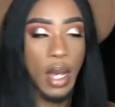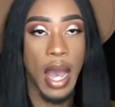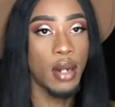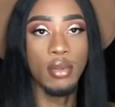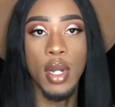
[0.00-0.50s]

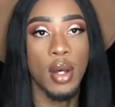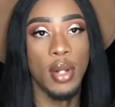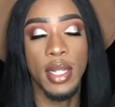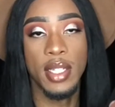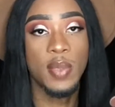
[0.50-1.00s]
I don't know,
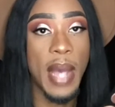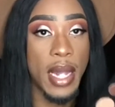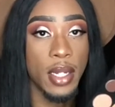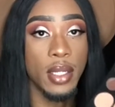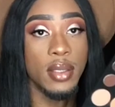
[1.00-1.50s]
like this
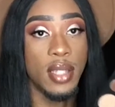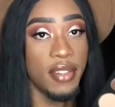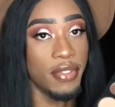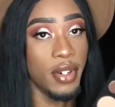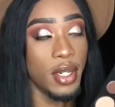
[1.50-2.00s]
palette is
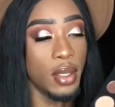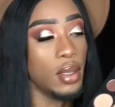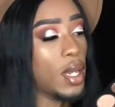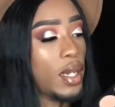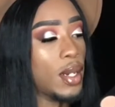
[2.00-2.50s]
different.
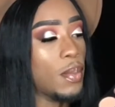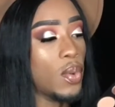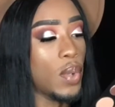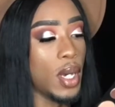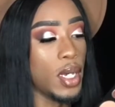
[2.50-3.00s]
Like
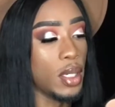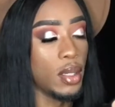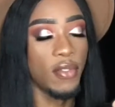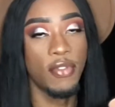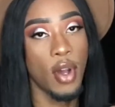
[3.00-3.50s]
#1,
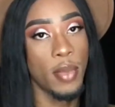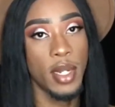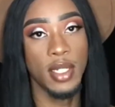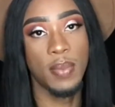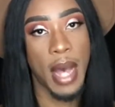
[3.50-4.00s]
the
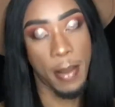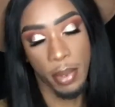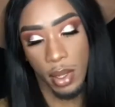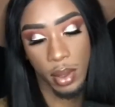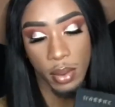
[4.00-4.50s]
formula is
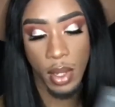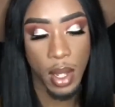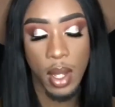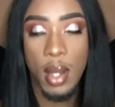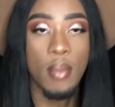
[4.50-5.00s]
popping.
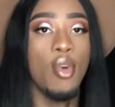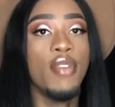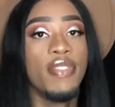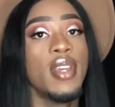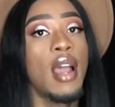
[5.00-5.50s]

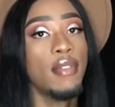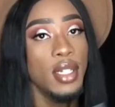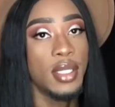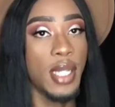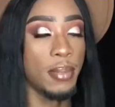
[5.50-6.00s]
Morphe, I
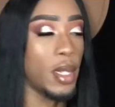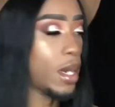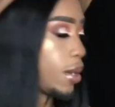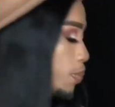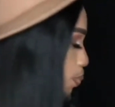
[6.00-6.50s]
really stepped it
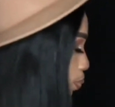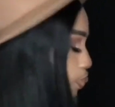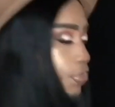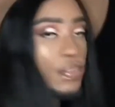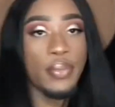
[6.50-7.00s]
up.
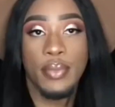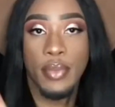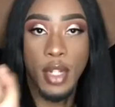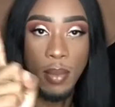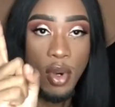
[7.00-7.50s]

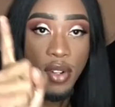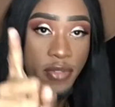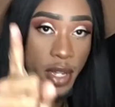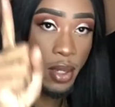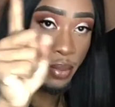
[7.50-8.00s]

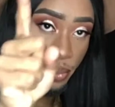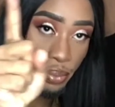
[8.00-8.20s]
Morphe.